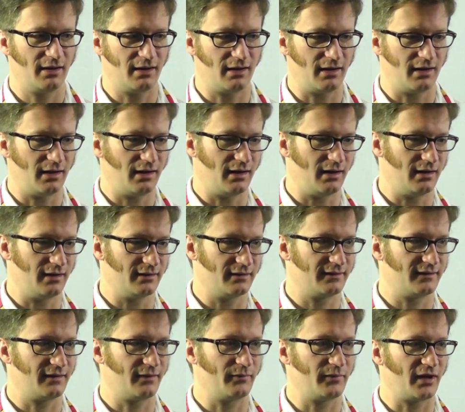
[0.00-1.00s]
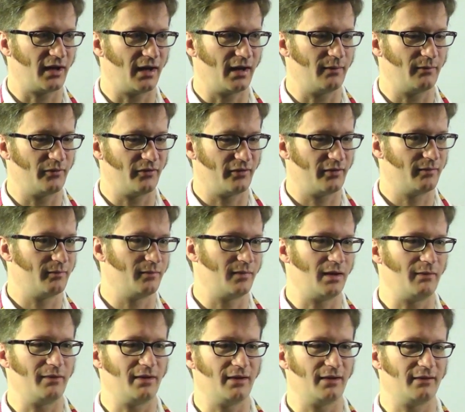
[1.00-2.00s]
uh, sometimes
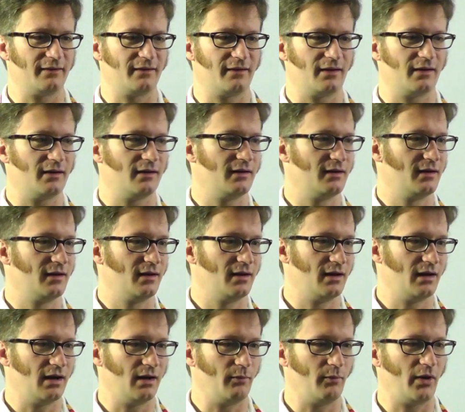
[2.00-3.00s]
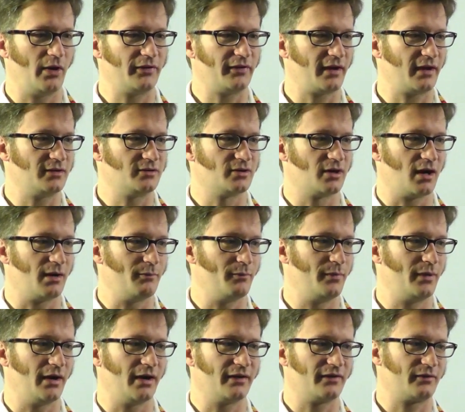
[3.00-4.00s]
maybe it's a, a
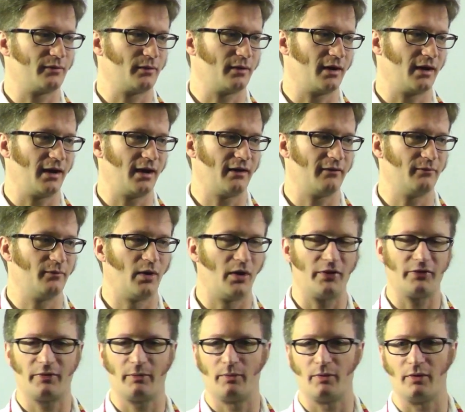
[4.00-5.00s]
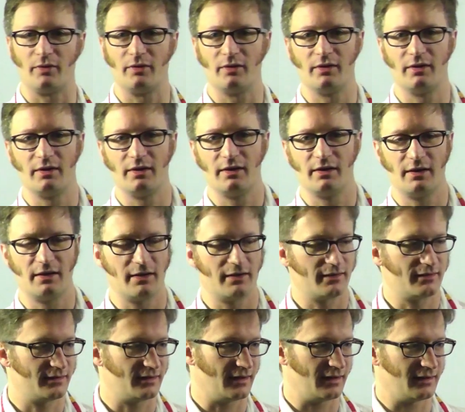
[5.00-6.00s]
multi-drop bus where I have multiple
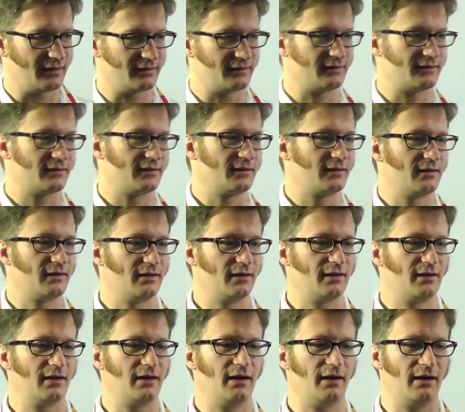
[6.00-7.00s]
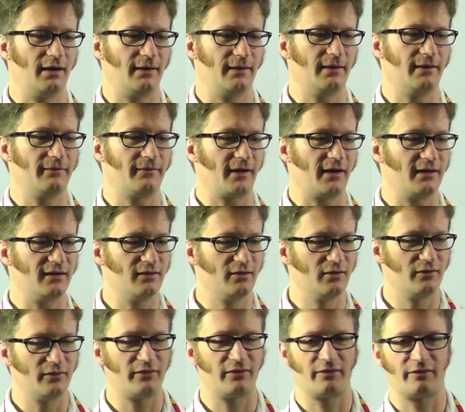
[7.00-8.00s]
things. Uh, if I
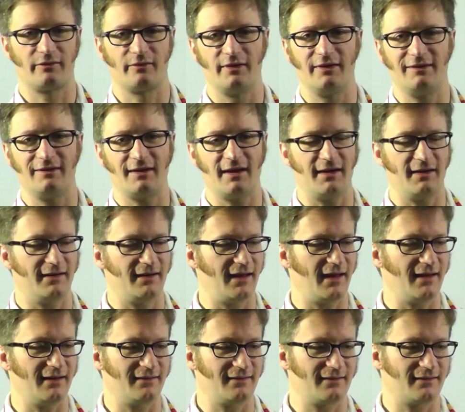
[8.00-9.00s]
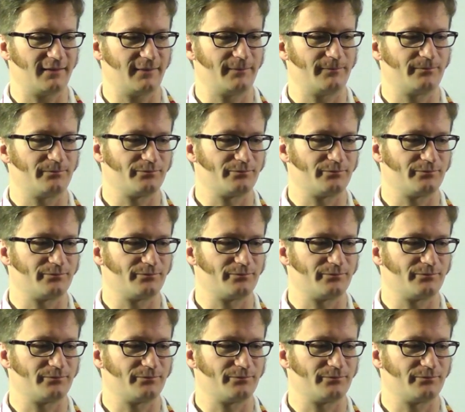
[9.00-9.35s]
use three-state gates